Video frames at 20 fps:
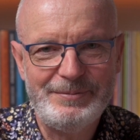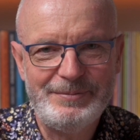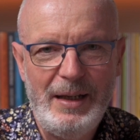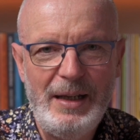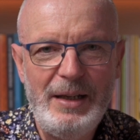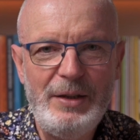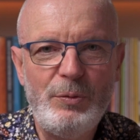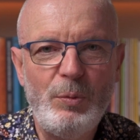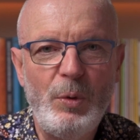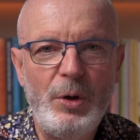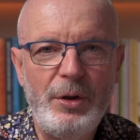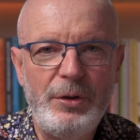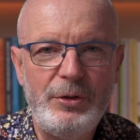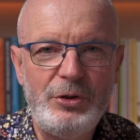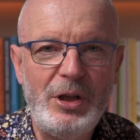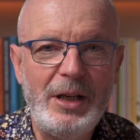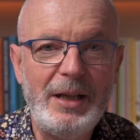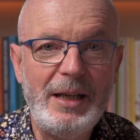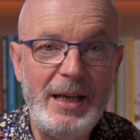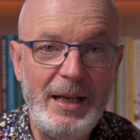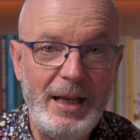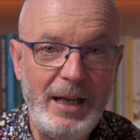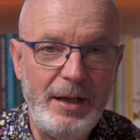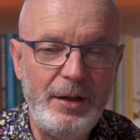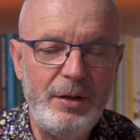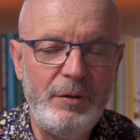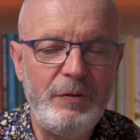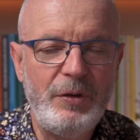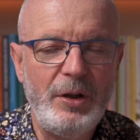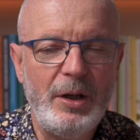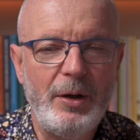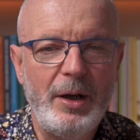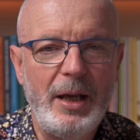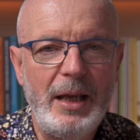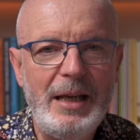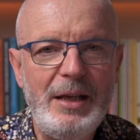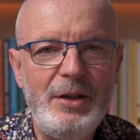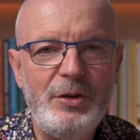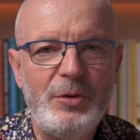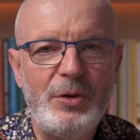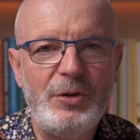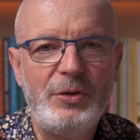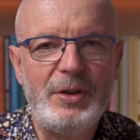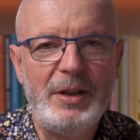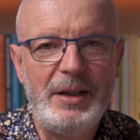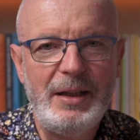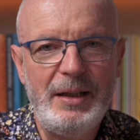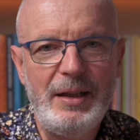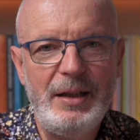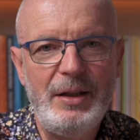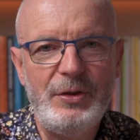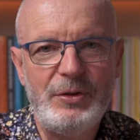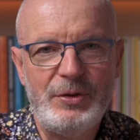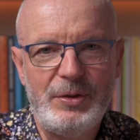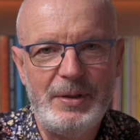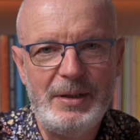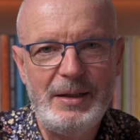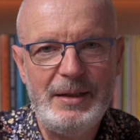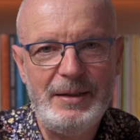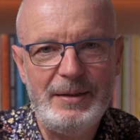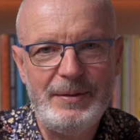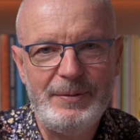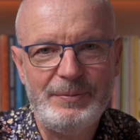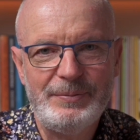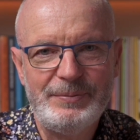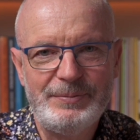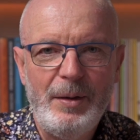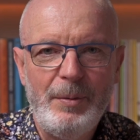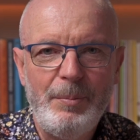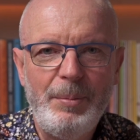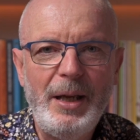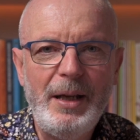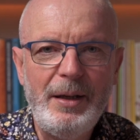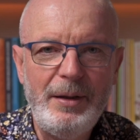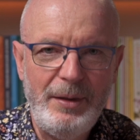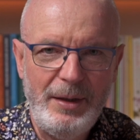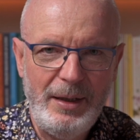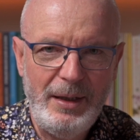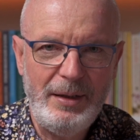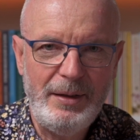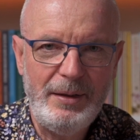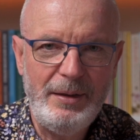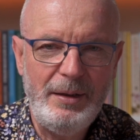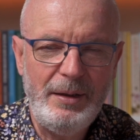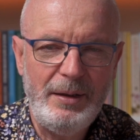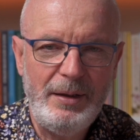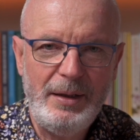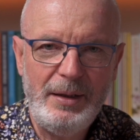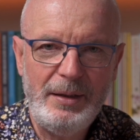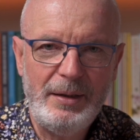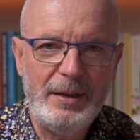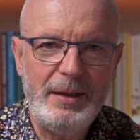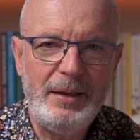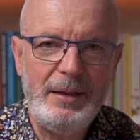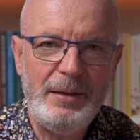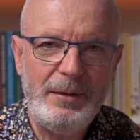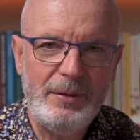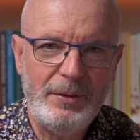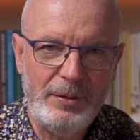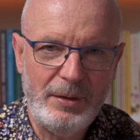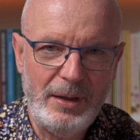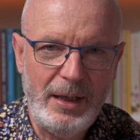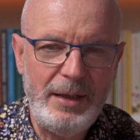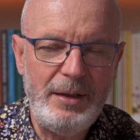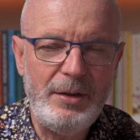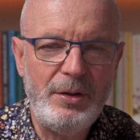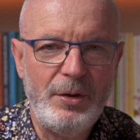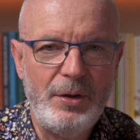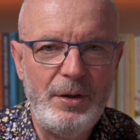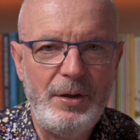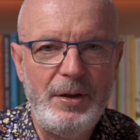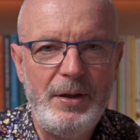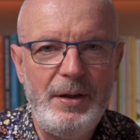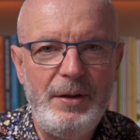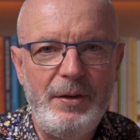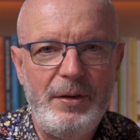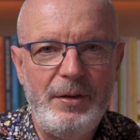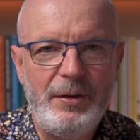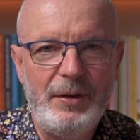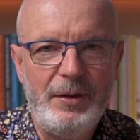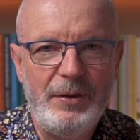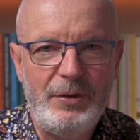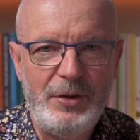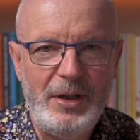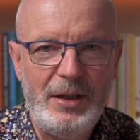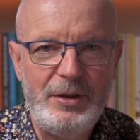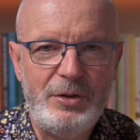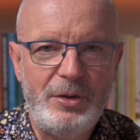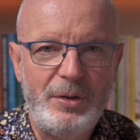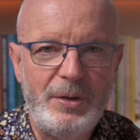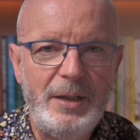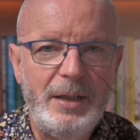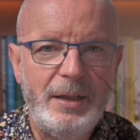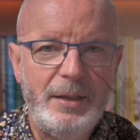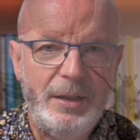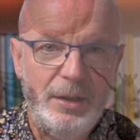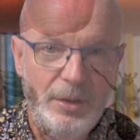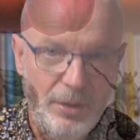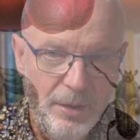He's worth checking out if you are interested in history. Back then, in the late nineteenth century and the